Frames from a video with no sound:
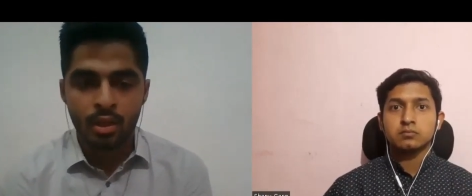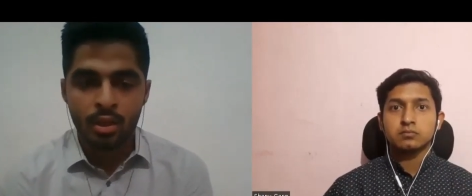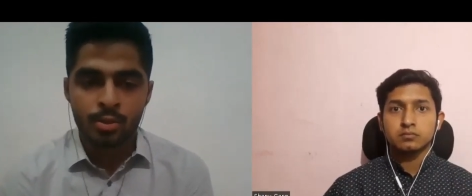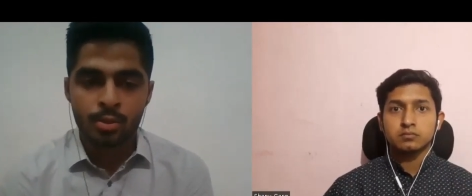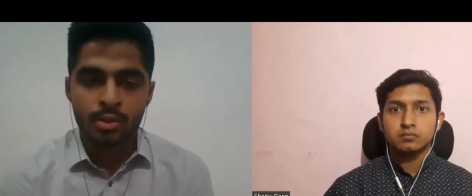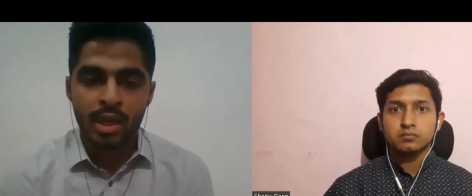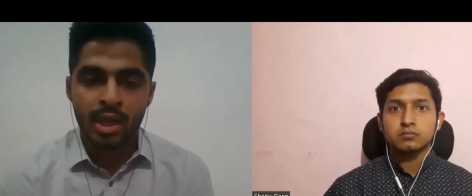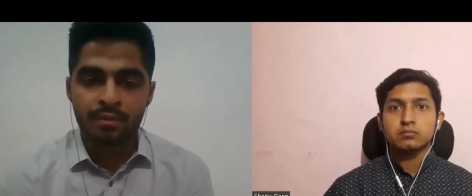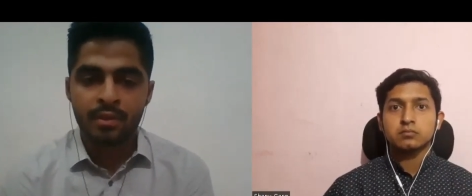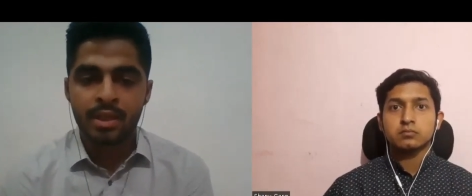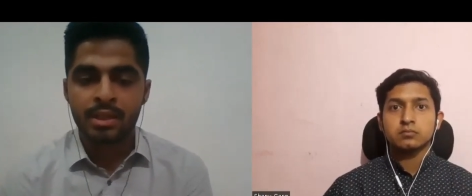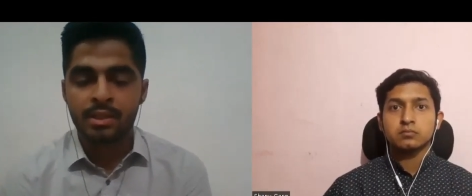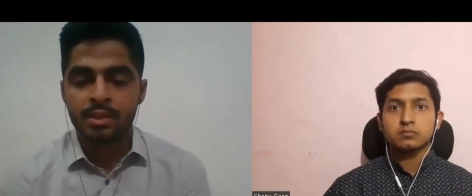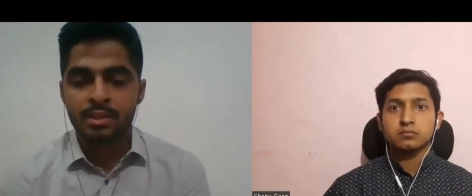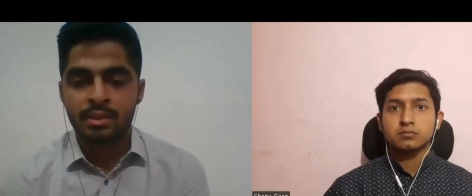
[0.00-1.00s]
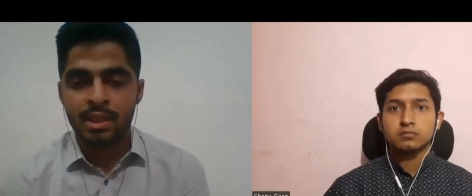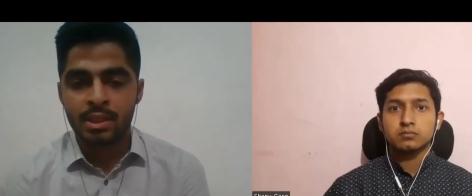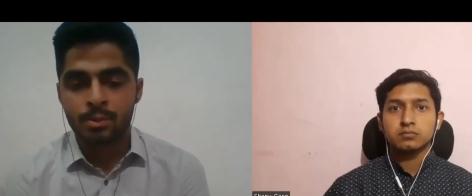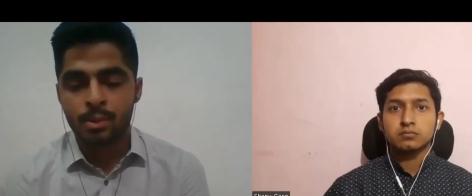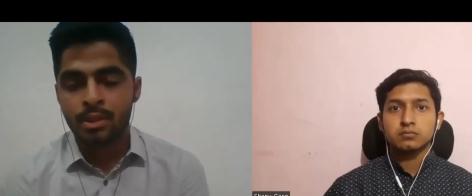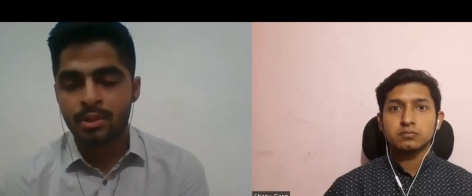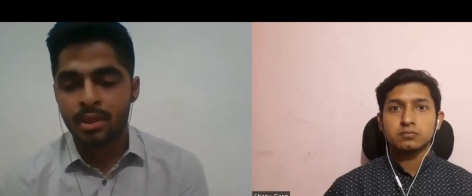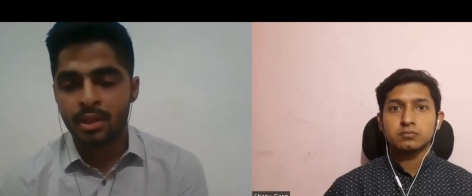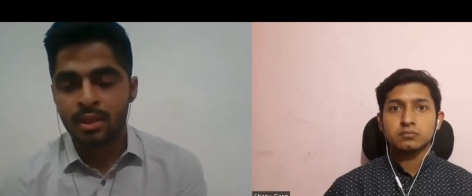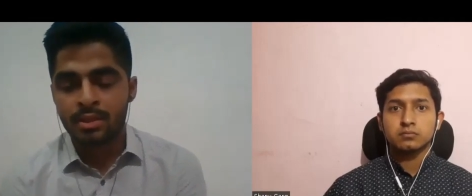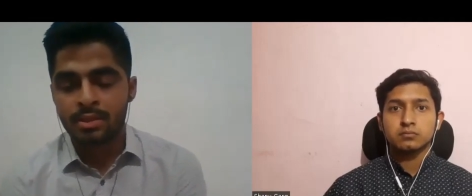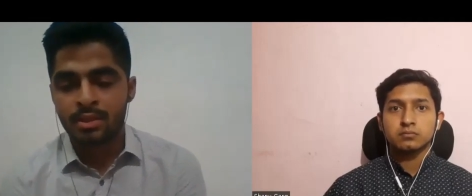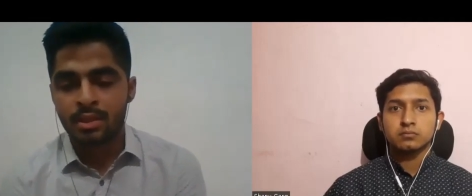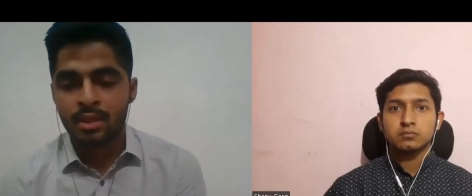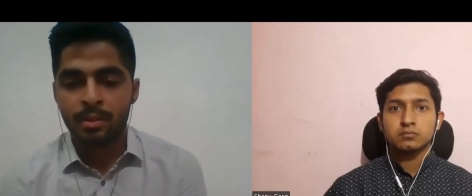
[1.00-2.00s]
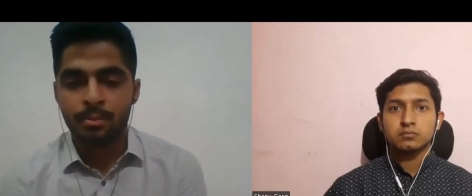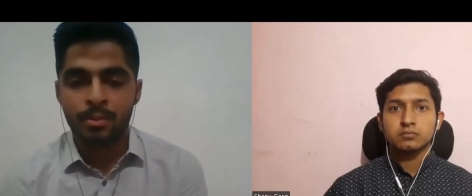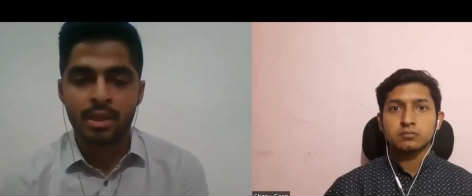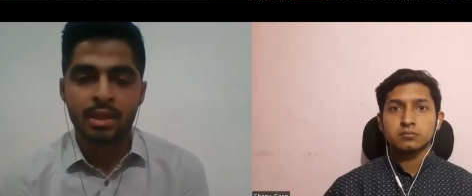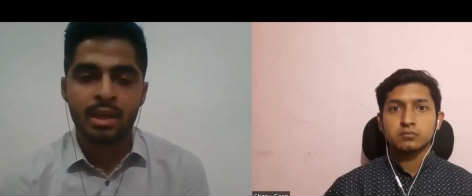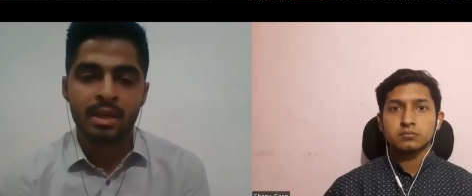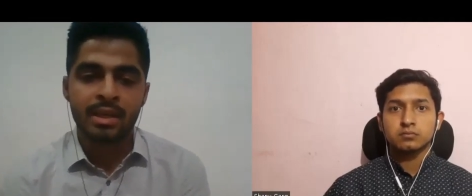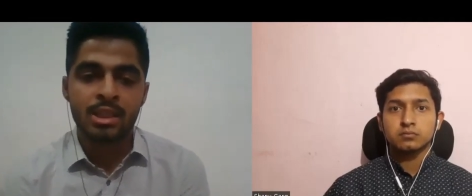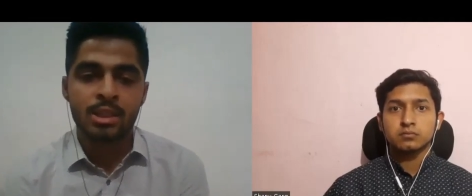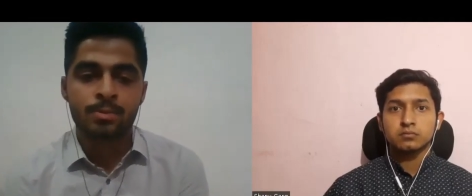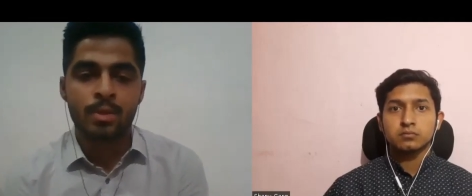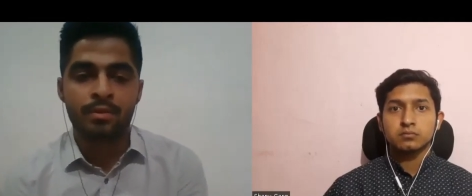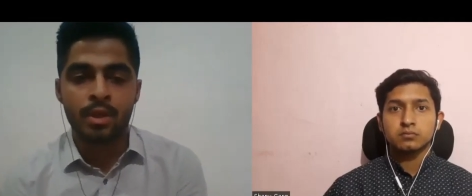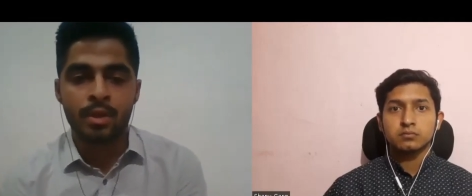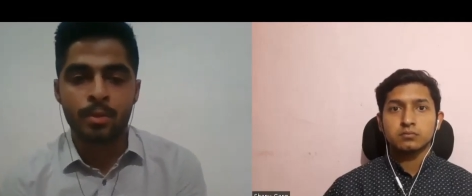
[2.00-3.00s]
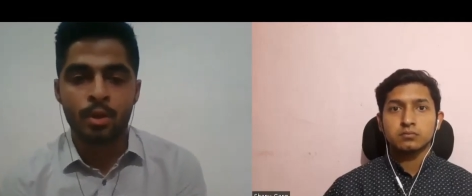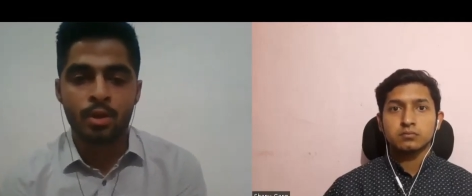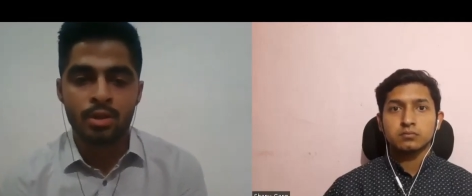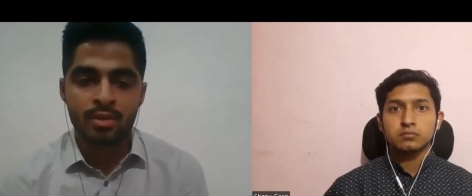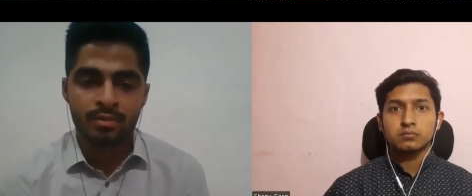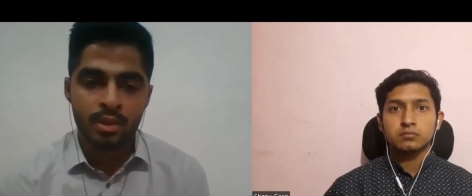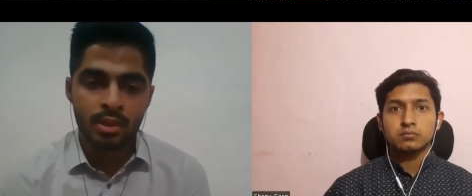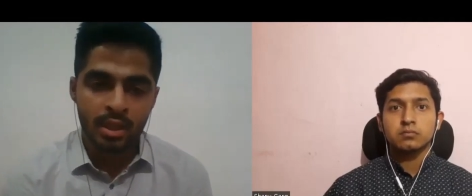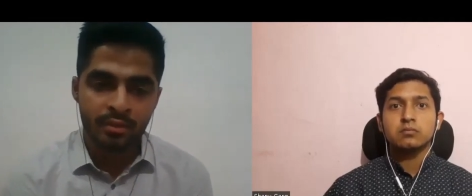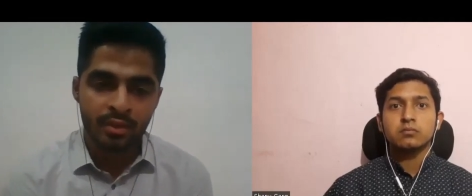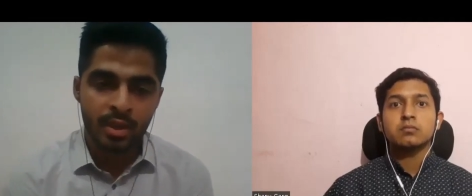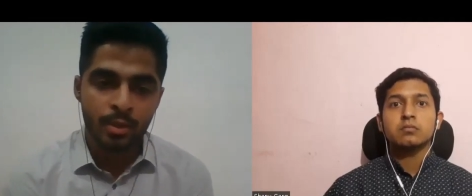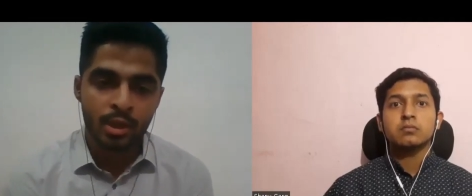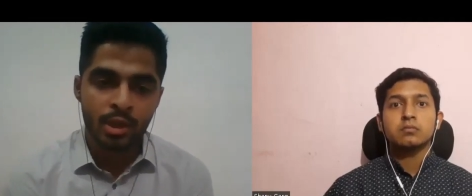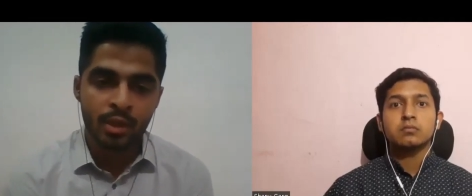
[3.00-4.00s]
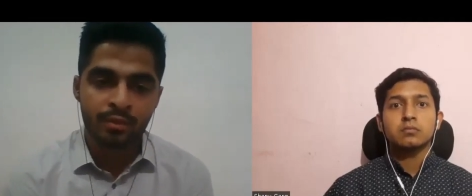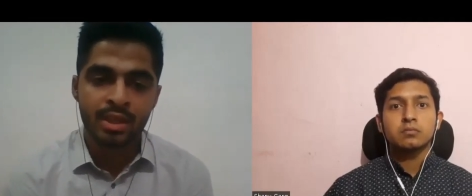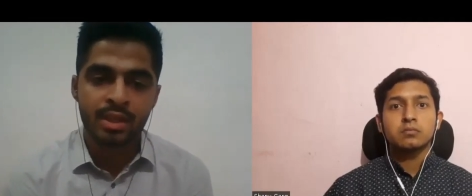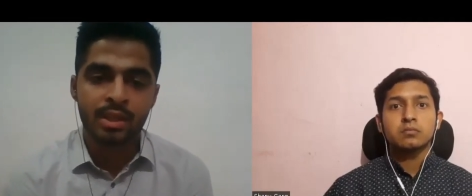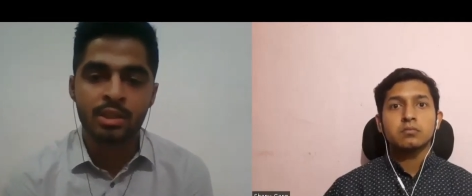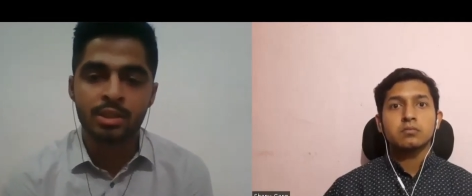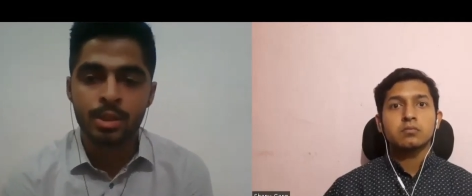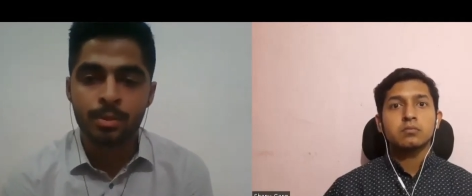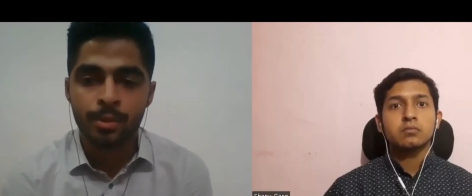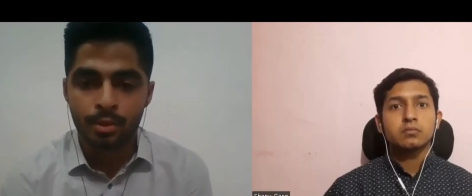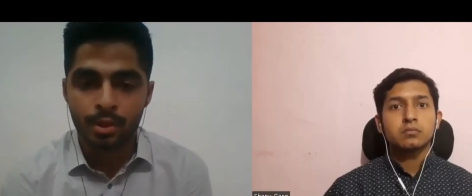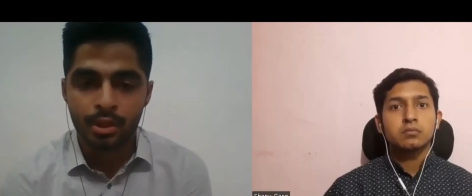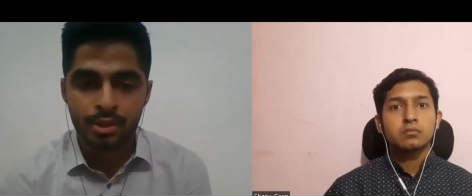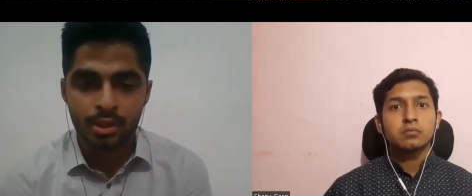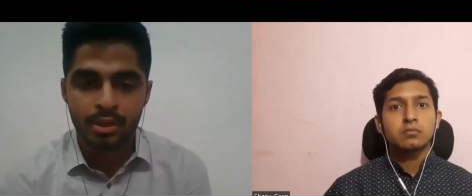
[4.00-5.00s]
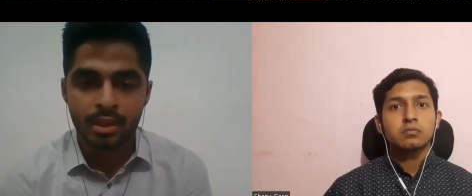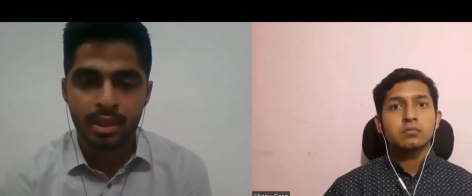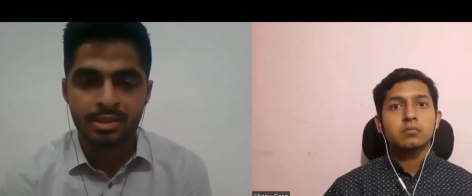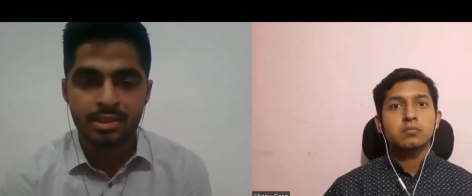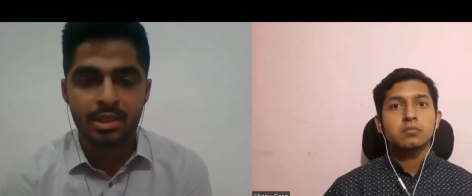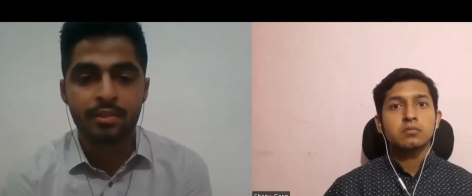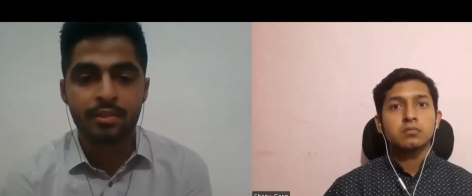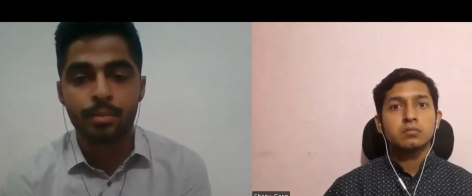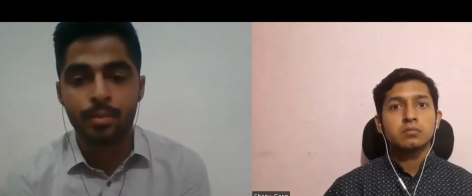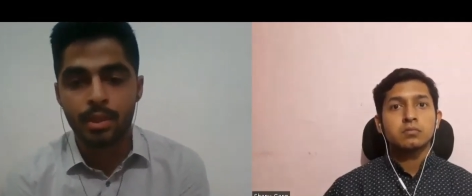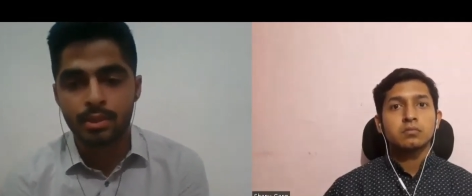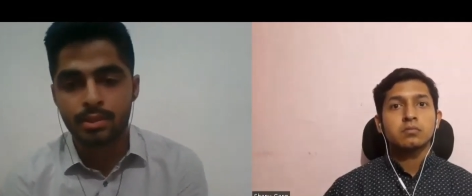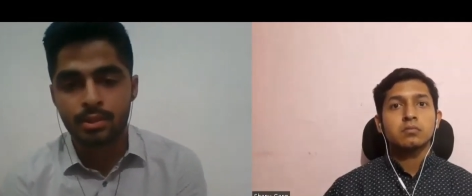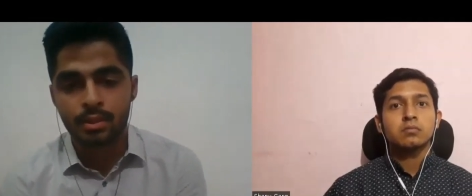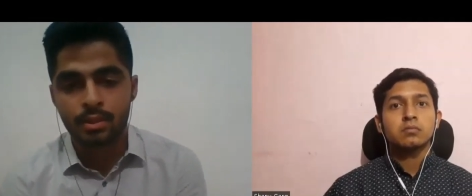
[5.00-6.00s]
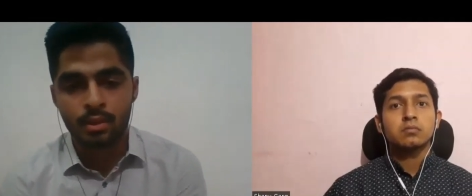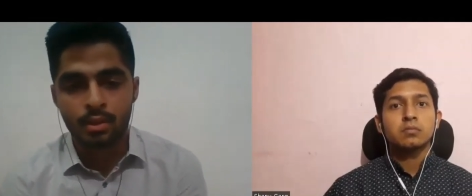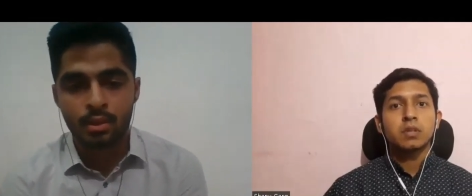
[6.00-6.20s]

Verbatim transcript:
Speaker 1: So that's where the thing is that M Tech guy gets preferred because of the availability of the internship duration, that is 11 months.